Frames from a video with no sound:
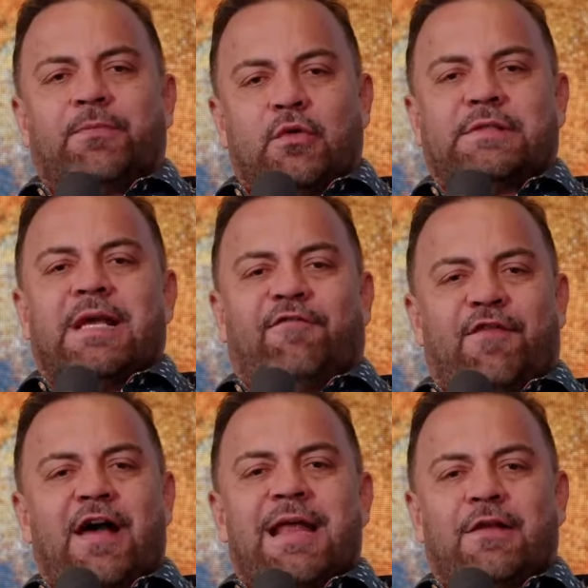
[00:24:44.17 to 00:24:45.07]
to see a
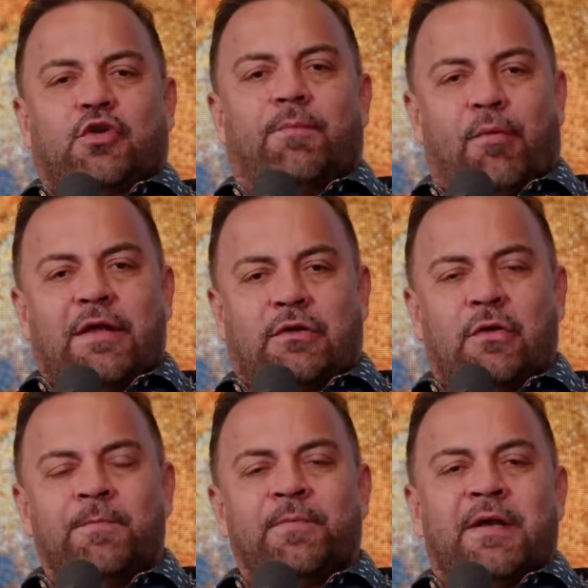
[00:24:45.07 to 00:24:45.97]
financial
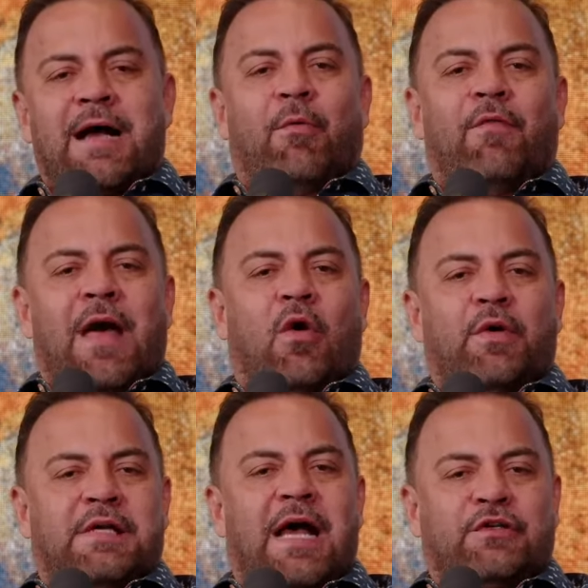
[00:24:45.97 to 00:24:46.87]
breakthrough, God will not
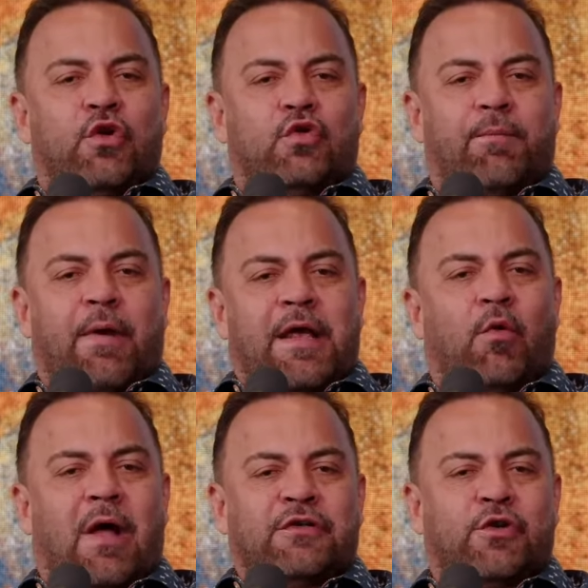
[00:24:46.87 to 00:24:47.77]
always ask you to pray, He
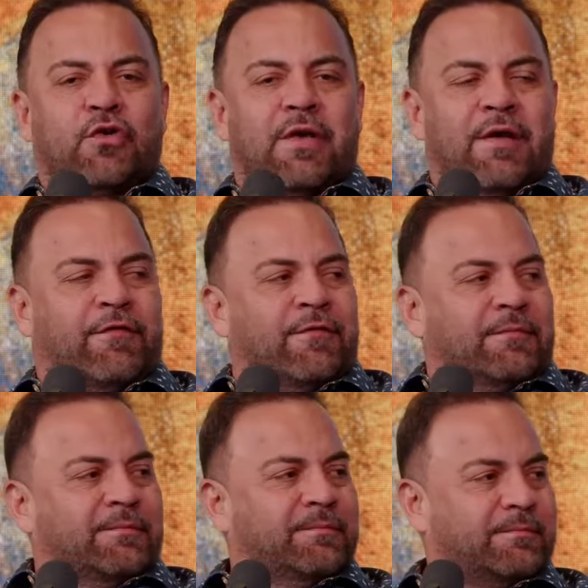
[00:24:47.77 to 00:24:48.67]
will ask you to give.
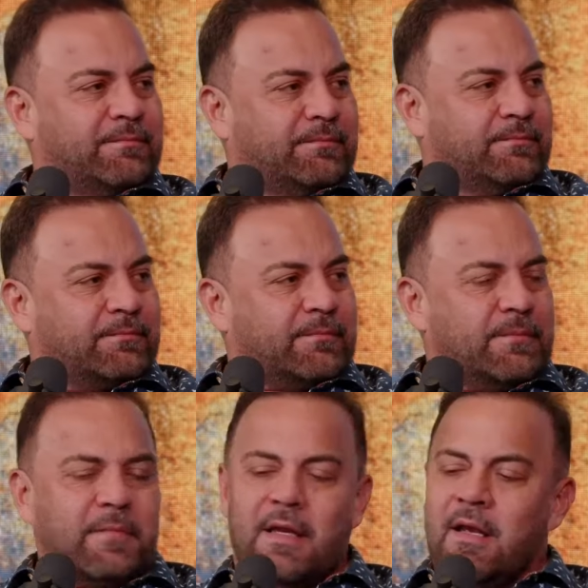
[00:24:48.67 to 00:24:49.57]

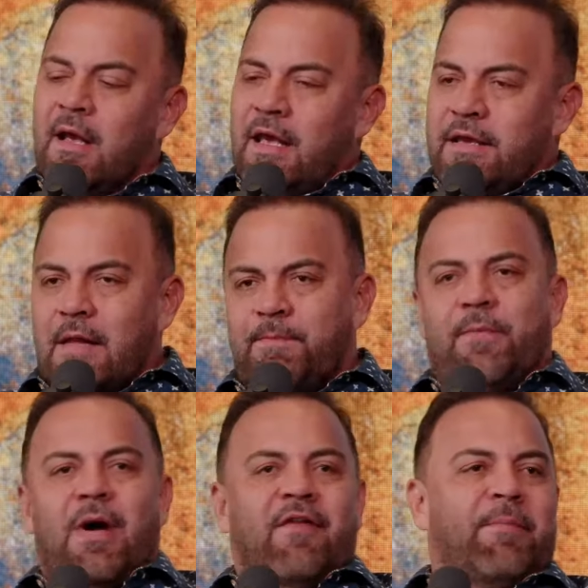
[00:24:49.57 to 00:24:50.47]
Yet
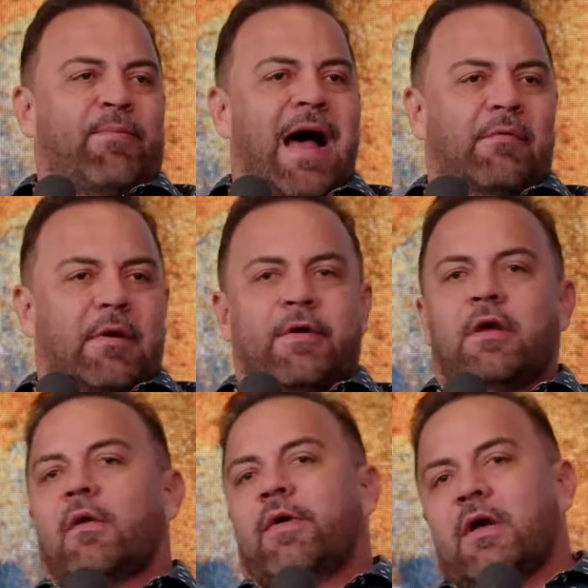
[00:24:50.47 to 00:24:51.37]
people have a problem.
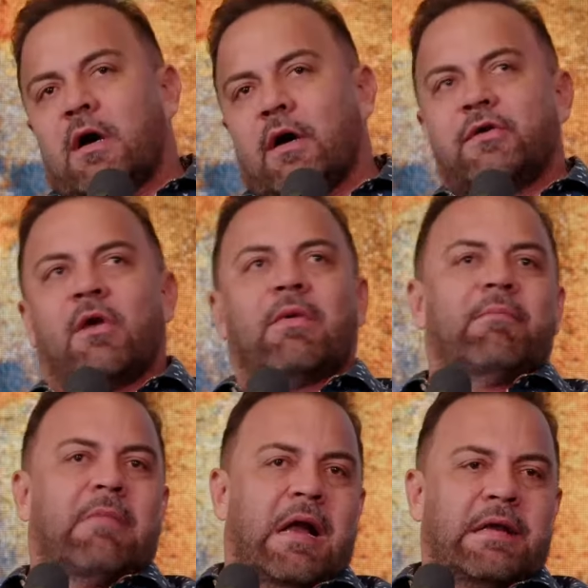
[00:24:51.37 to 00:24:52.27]
Here we go. You
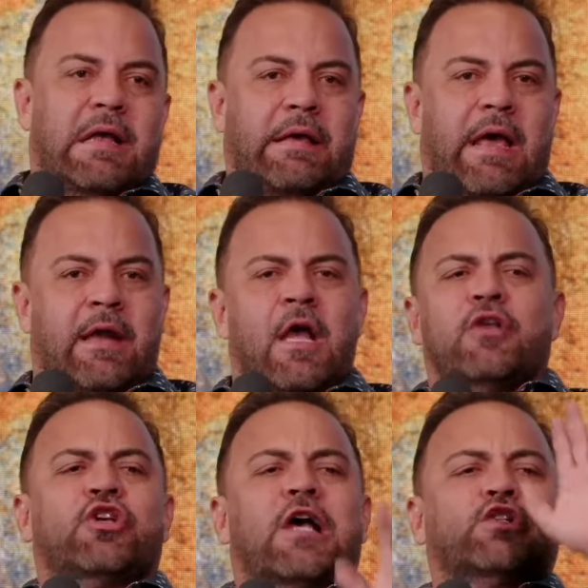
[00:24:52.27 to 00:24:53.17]
want money again.
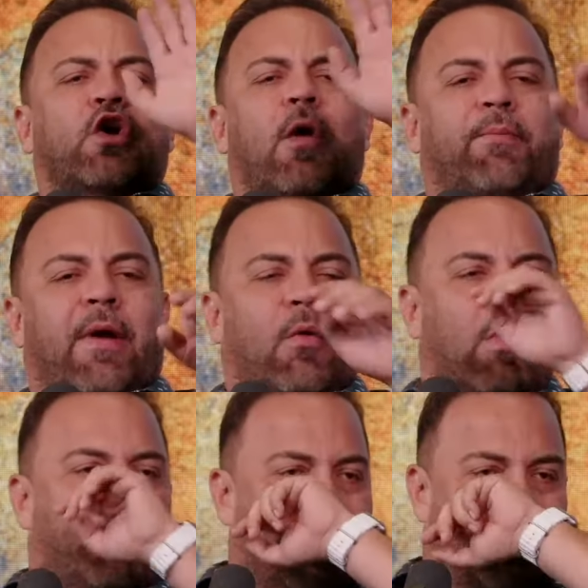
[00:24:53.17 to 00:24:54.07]
Just go pray.
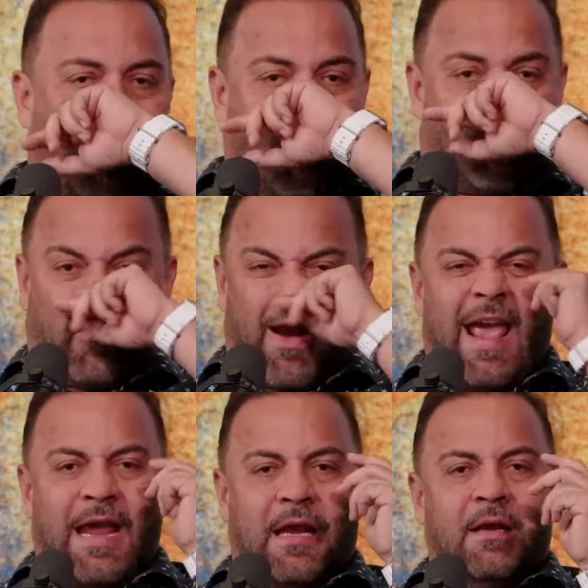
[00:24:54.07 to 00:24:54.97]
Well, people are
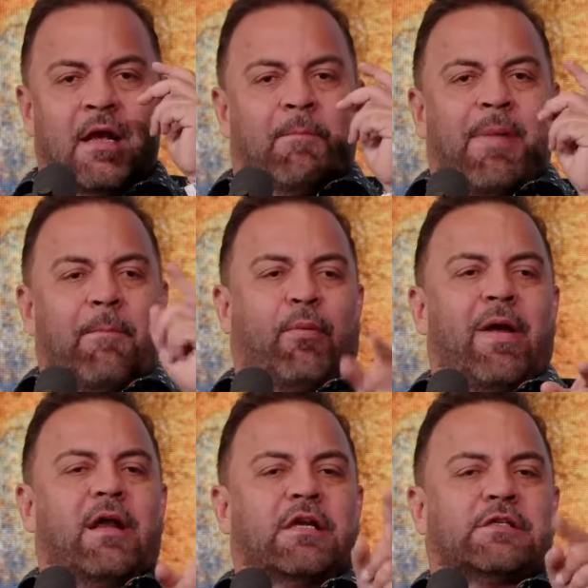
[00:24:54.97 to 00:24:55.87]
praying, but
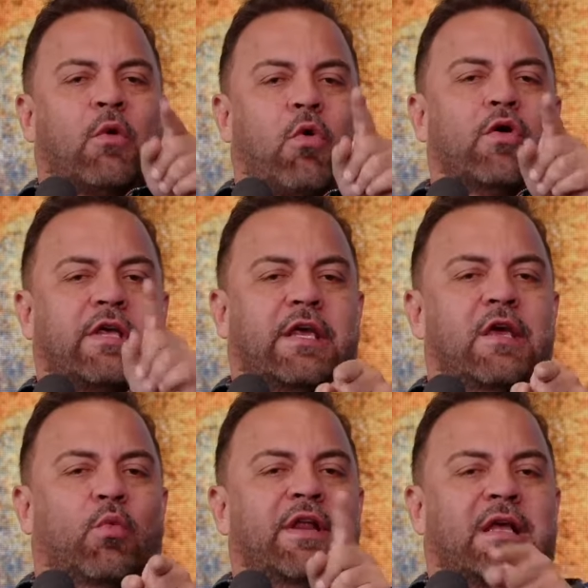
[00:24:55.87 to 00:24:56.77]
prayer is the wrong
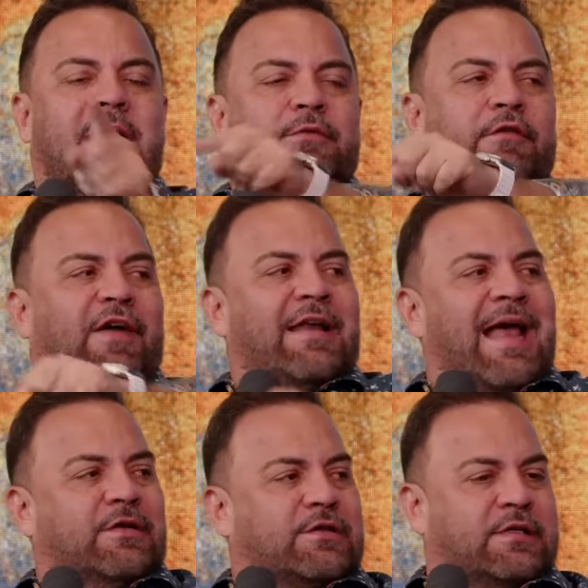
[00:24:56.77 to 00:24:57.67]
key when it comes to
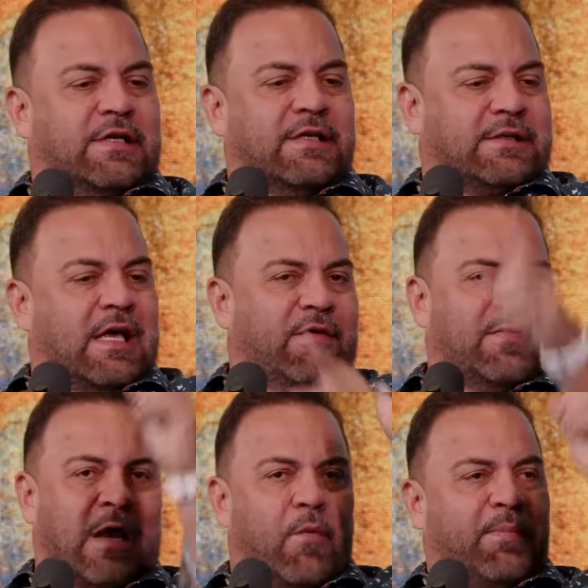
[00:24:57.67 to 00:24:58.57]
finances. It's
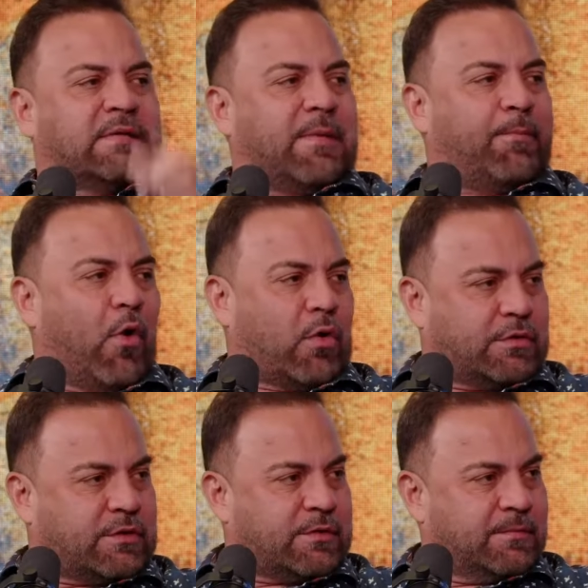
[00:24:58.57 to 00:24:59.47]
giving that opens the portals.